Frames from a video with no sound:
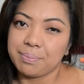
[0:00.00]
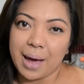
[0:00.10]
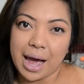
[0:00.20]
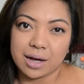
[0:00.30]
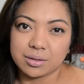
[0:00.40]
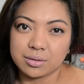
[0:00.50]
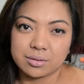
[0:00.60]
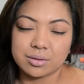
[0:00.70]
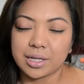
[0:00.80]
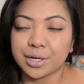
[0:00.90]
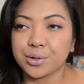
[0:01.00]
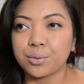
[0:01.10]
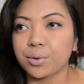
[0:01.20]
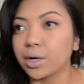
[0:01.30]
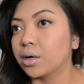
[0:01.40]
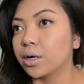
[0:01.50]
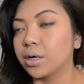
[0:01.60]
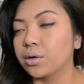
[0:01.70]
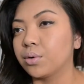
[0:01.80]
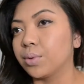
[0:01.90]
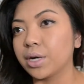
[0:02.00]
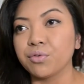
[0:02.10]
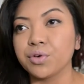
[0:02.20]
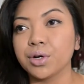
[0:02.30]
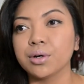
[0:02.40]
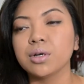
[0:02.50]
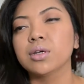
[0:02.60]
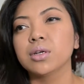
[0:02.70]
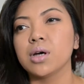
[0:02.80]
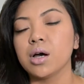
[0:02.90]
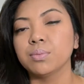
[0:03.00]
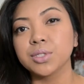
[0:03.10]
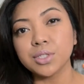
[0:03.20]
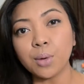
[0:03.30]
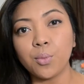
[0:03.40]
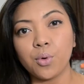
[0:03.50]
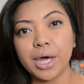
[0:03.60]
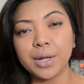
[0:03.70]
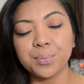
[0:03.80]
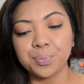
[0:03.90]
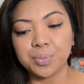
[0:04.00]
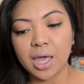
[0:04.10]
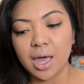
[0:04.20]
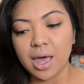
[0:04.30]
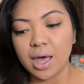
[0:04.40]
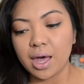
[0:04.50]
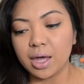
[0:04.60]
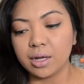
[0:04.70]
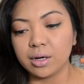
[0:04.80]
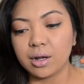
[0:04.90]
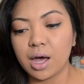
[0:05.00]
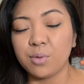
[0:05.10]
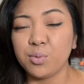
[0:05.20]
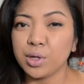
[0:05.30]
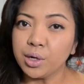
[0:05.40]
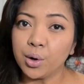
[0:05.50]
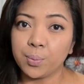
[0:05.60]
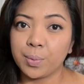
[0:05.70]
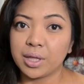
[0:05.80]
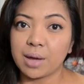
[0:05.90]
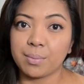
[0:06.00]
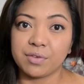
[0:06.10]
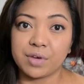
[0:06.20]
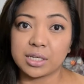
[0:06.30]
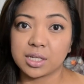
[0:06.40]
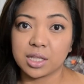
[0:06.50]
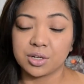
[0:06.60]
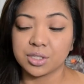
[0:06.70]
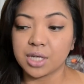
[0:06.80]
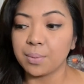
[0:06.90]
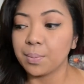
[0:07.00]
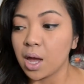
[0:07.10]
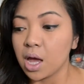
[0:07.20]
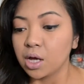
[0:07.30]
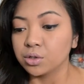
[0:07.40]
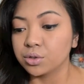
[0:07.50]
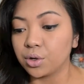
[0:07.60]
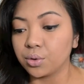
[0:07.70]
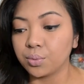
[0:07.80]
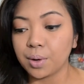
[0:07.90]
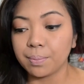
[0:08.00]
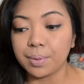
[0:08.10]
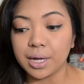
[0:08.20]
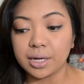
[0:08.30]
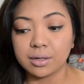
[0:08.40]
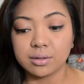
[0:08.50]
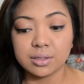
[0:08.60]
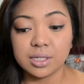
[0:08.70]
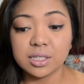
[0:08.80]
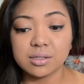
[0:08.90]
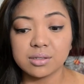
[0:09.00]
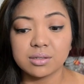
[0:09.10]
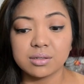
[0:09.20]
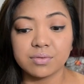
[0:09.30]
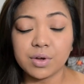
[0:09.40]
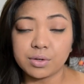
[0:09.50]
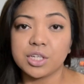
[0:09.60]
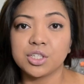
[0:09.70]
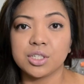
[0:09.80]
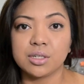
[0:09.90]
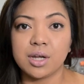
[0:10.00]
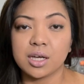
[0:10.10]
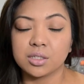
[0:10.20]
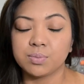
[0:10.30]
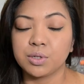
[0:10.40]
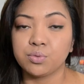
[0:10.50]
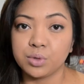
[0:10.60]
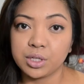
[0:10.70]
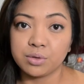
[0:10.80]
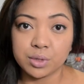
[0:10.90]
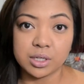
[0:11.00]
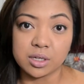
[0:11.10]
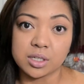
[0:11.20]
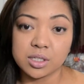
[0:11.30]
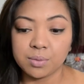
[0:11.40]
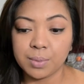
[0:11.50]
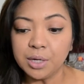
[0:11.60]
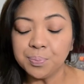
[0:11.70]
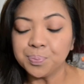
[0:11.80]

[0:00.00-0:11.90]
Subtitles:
back like in order or whatever, somewhat, and I'm really hoping that my face clears up. So, but this foundation has been really good to me.